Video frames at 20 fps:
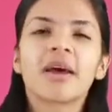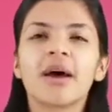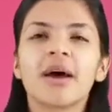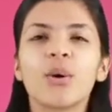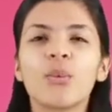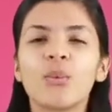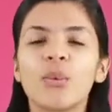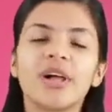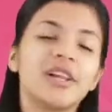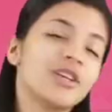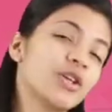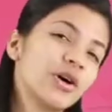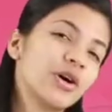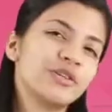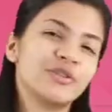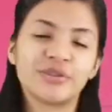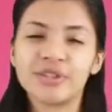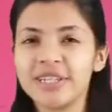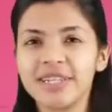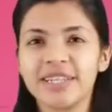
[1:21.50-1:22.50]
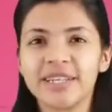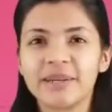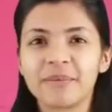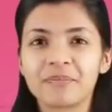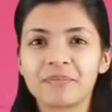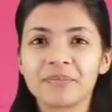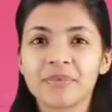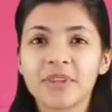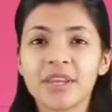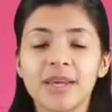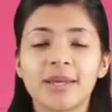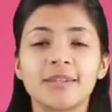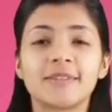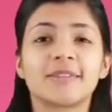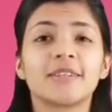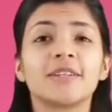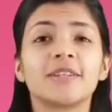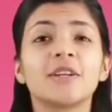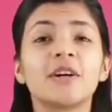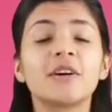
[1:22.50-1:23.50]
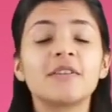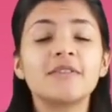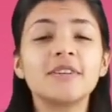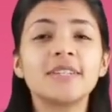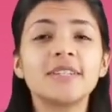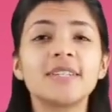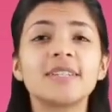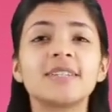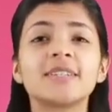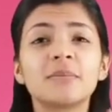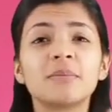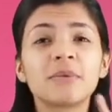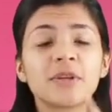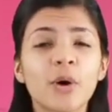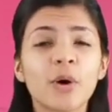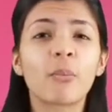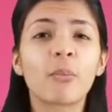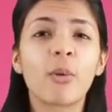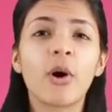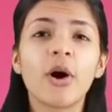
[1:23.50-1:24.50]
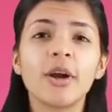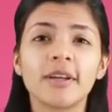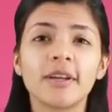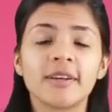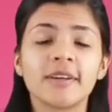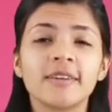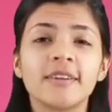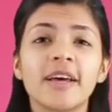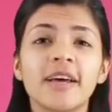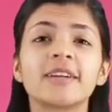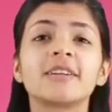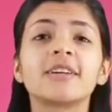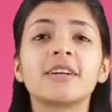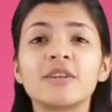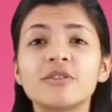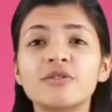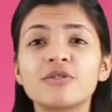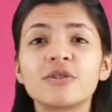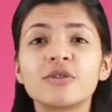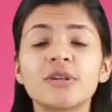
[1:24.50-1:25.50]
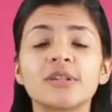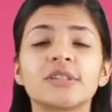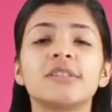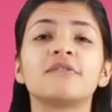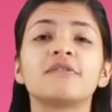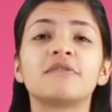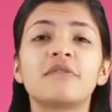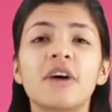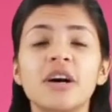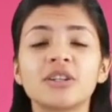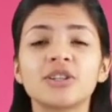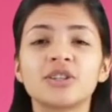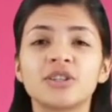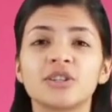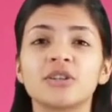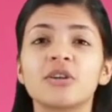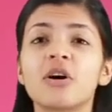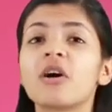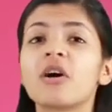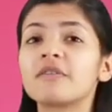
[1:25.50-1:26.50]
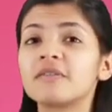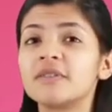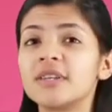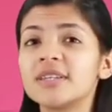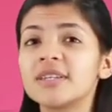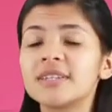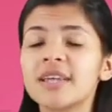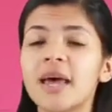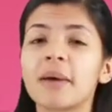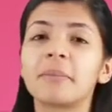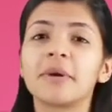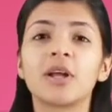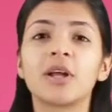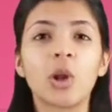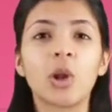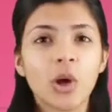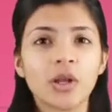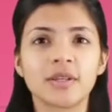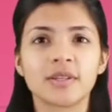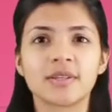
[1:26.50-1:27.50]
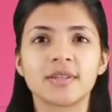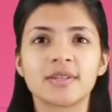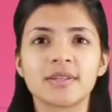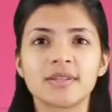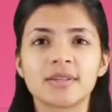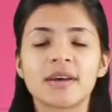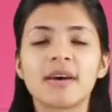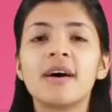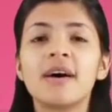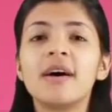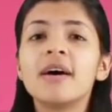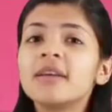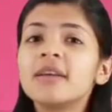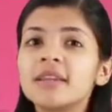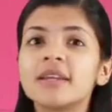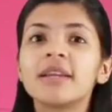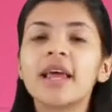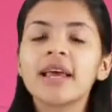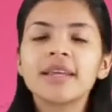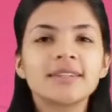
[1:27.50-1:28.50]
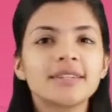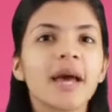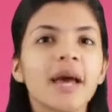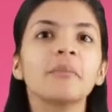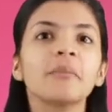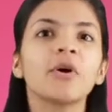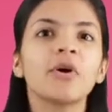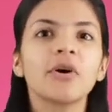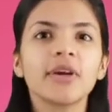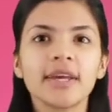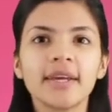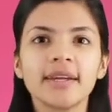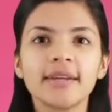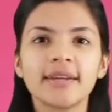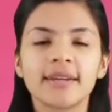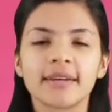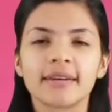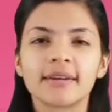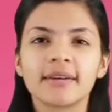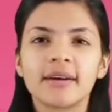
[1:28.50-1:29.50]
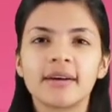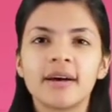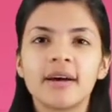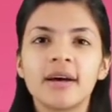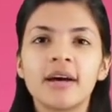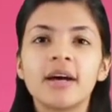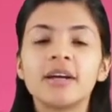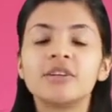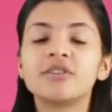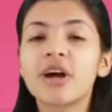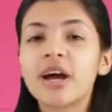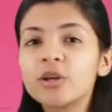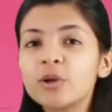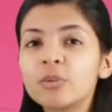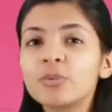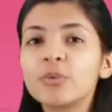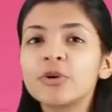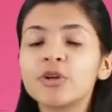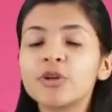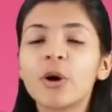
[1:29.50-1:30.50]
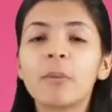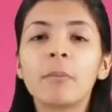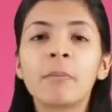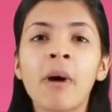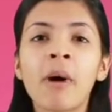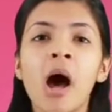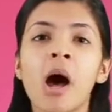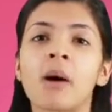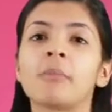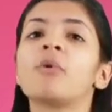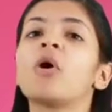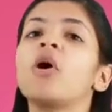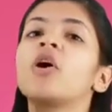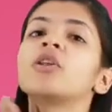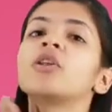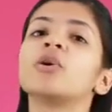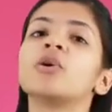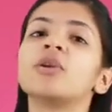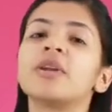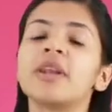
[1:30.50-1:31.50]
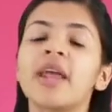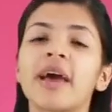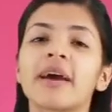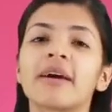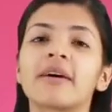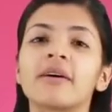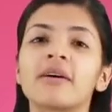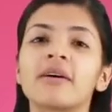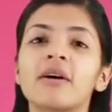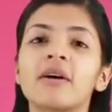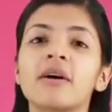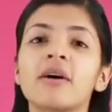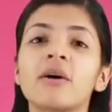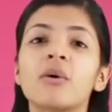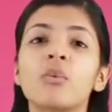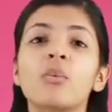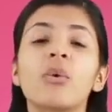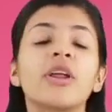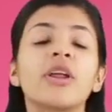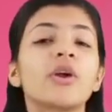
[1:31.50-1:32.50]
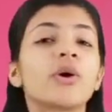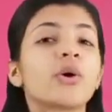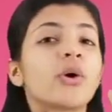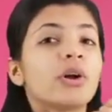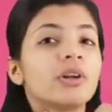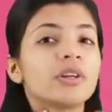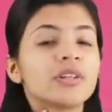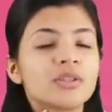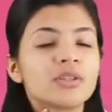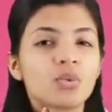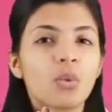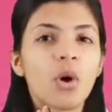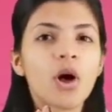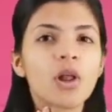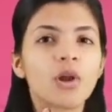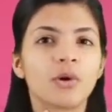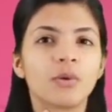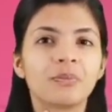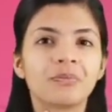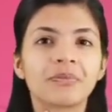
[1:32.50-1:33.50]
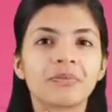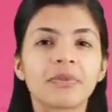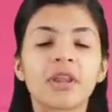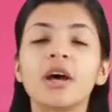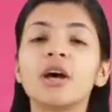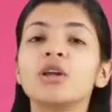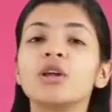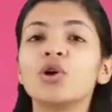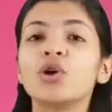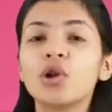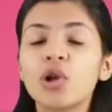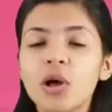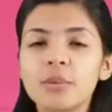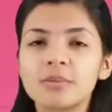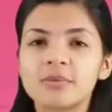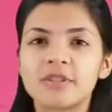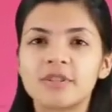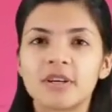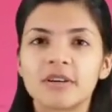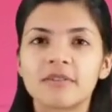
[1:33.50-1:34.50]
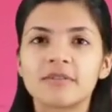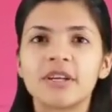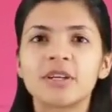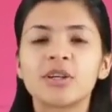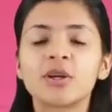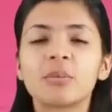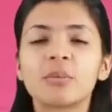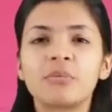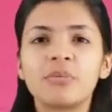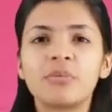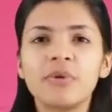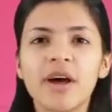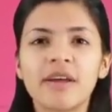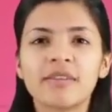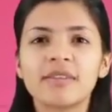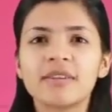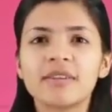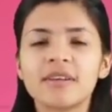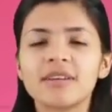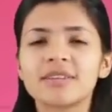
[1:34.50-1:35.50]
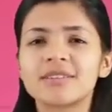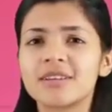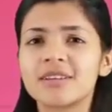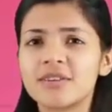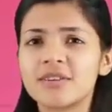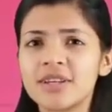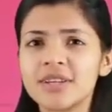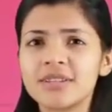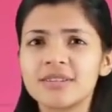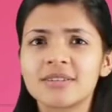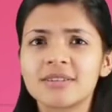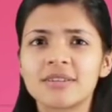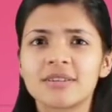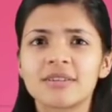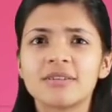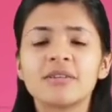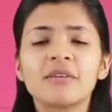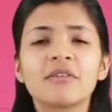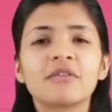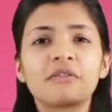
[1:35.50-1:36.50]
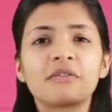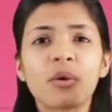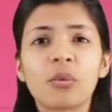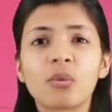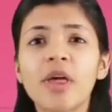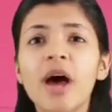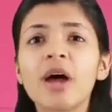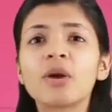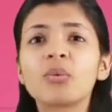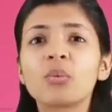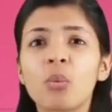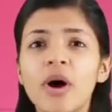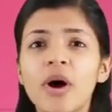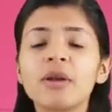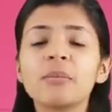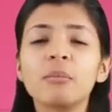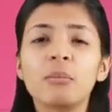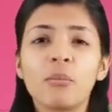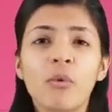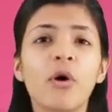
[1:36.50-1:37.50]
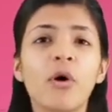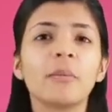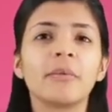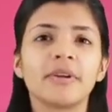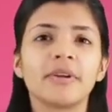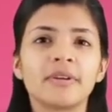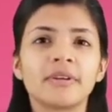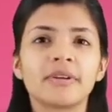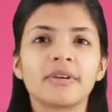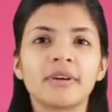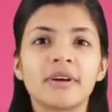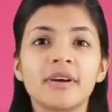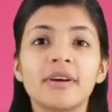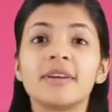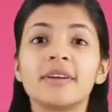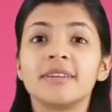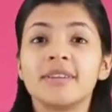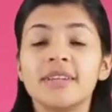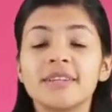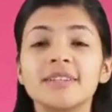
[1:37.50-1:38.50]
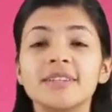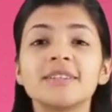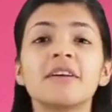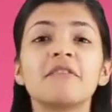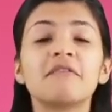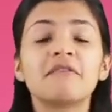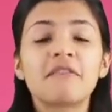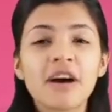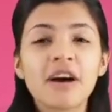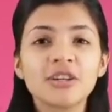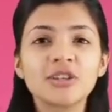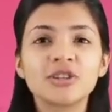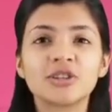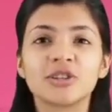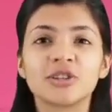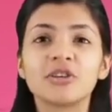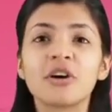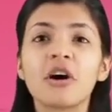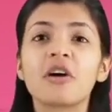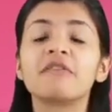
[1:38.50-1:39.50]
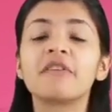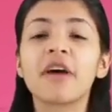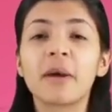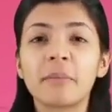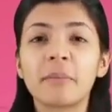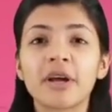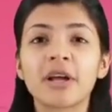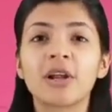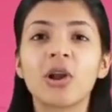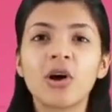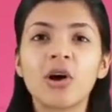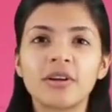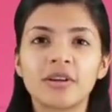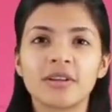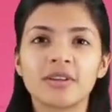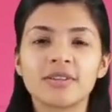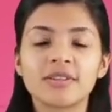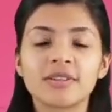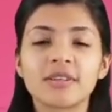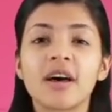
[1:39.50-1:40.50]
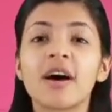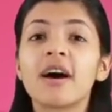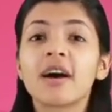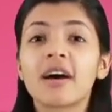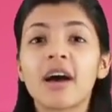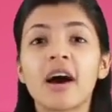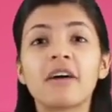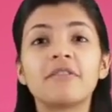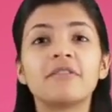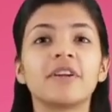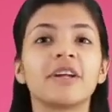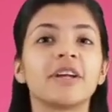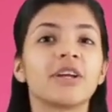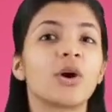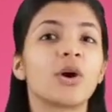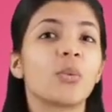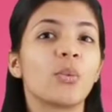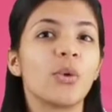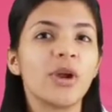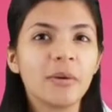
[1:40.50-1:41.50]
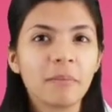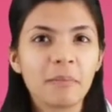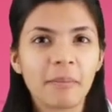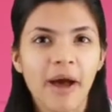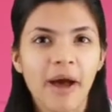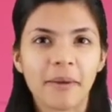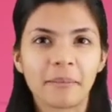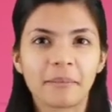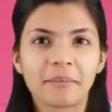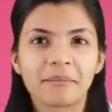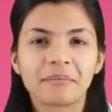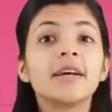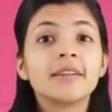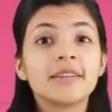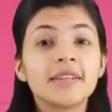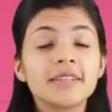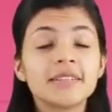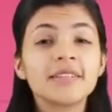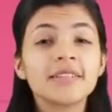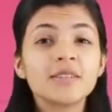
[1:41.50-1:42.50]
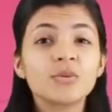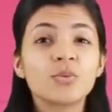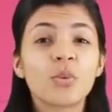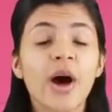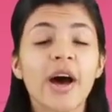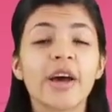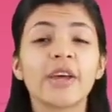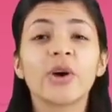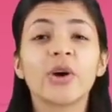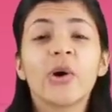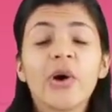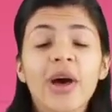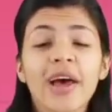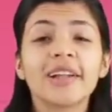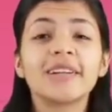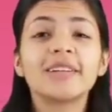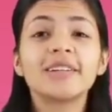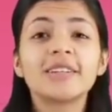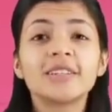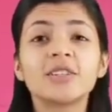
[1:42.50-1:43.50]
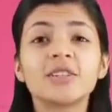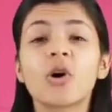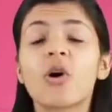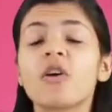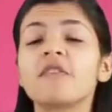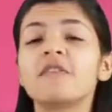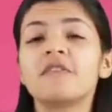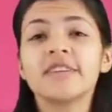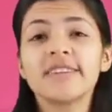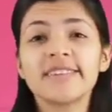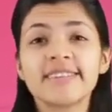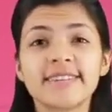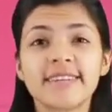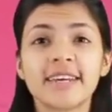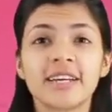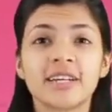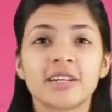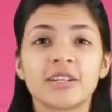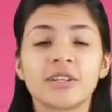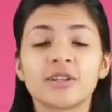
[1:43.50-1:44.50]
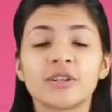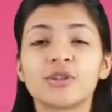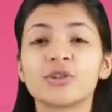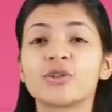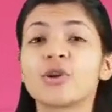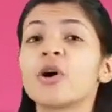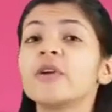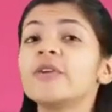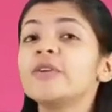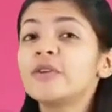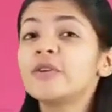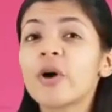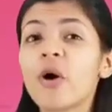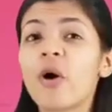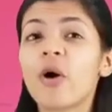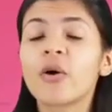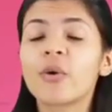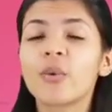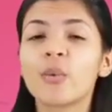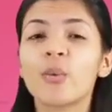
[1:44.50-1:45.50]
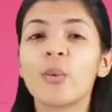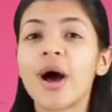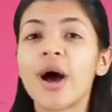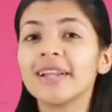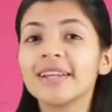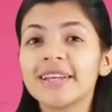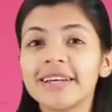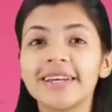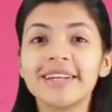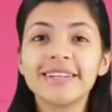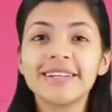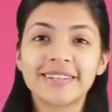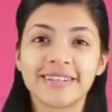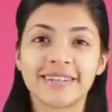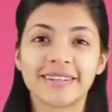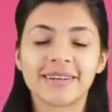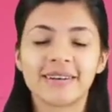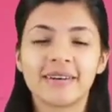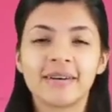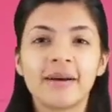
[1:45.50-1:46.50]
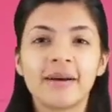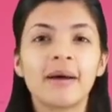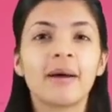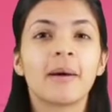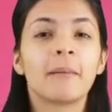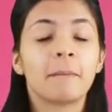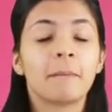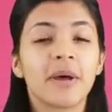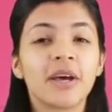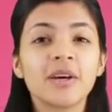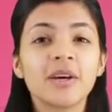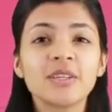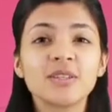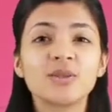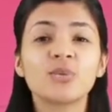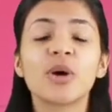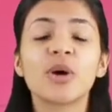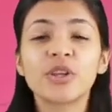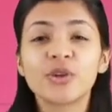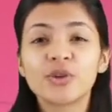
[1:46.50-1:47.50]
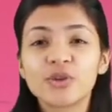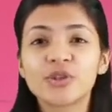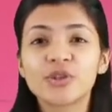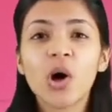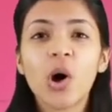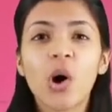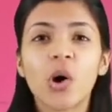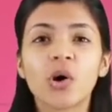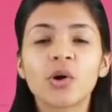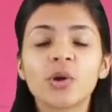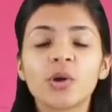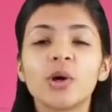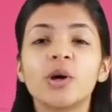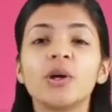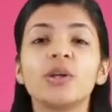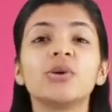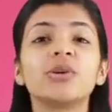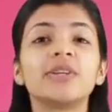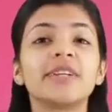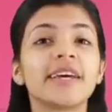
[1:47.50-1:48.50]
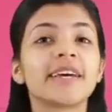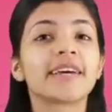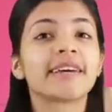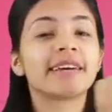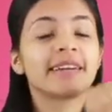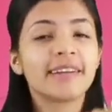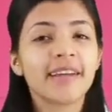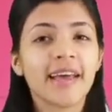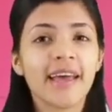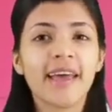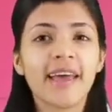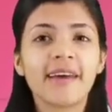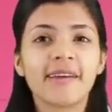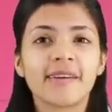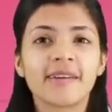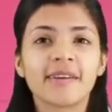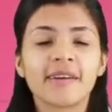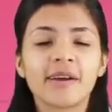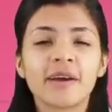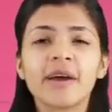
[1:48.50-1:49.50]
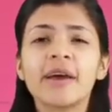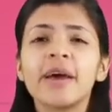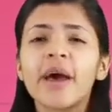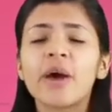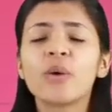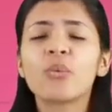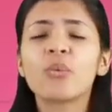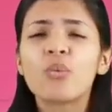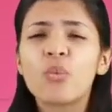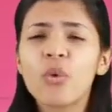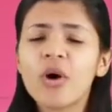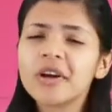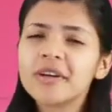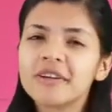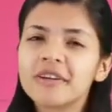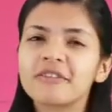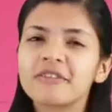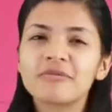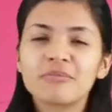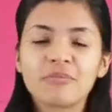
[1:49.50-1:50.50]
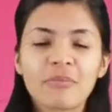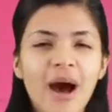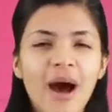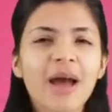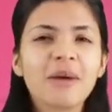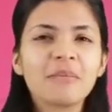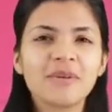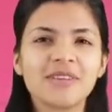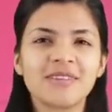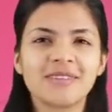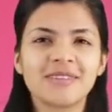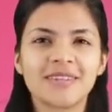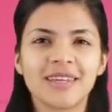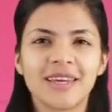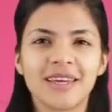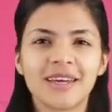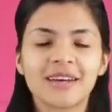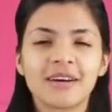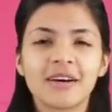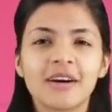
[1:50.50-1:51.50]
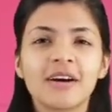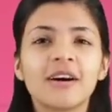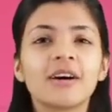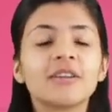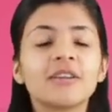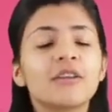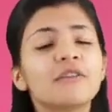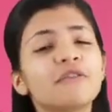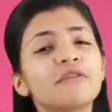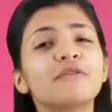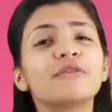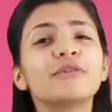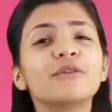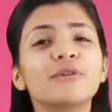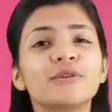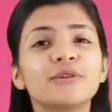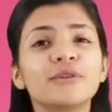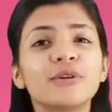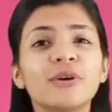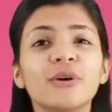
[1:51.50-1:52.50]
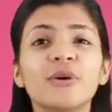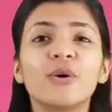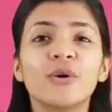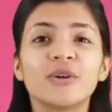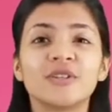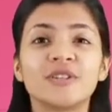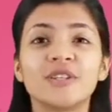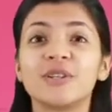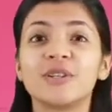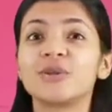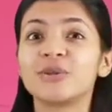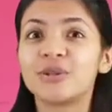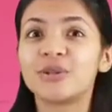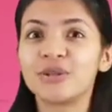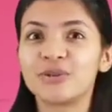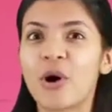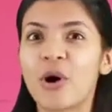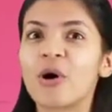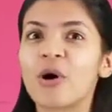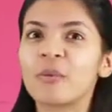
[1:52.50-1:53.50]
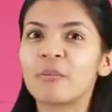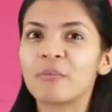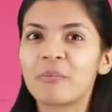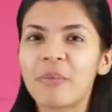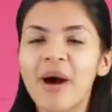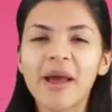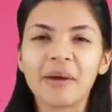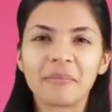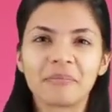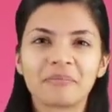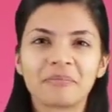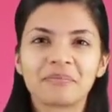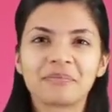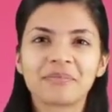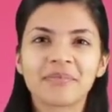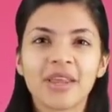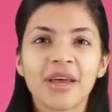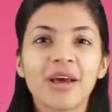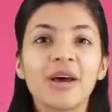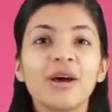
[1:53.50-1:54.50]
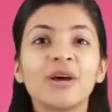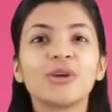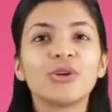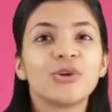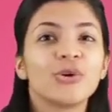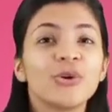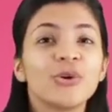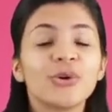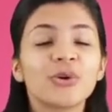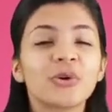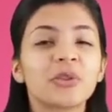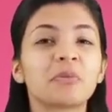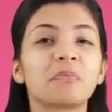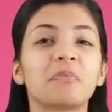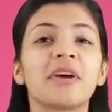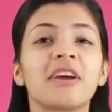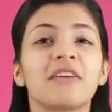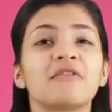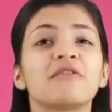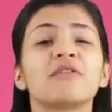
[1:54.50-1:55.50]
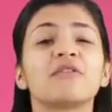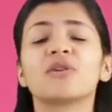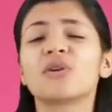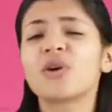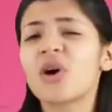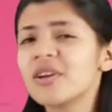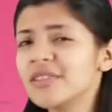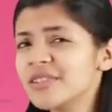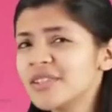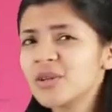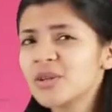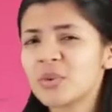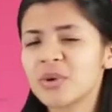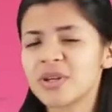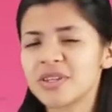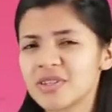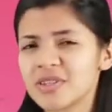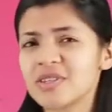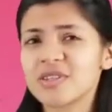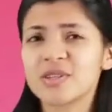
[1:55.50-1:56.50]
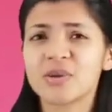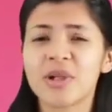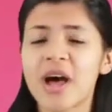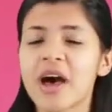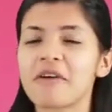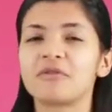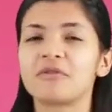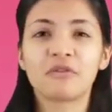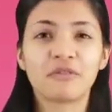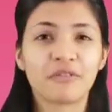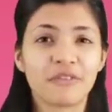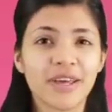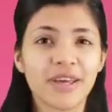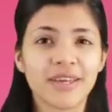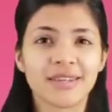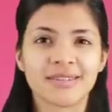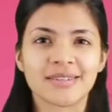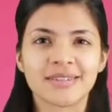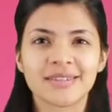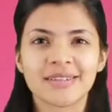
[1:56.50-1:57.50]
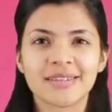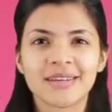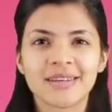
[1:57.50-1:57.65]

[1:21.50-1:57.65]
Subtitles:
Well, not really. It's the nervous system in your body that controls the function of this epiglottis. The next time you're eating, try to put your palm on your neck when you're going to swallow. You'll observe that your breath is arrested for that one moment. This is a function of epiglottis covering your windpipe. This is why your elders often say to not talk while eating. Because when you talk, you take in air. And what if by mistake, the food goes into the wrong pipe? You know the painful consequences you have to face.